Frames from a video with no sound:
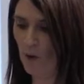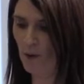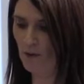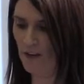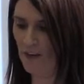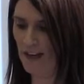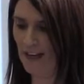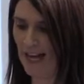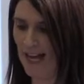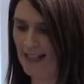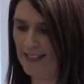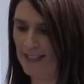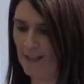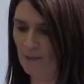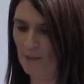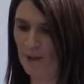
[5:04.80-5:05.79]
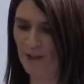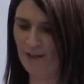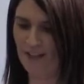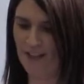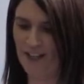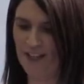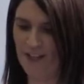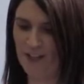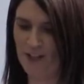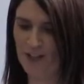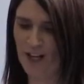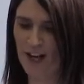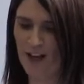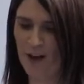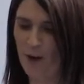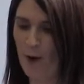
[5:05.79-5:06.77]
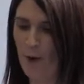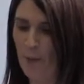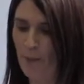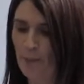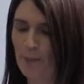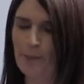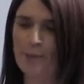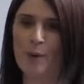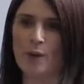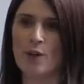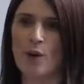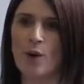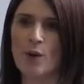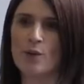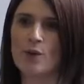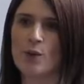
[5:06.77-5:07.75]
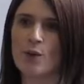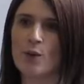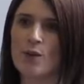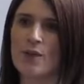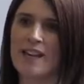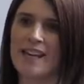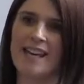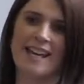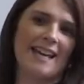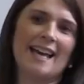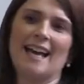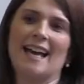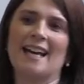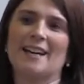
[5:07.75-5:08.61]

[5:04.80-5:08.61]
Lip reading: over the last number of years, but also the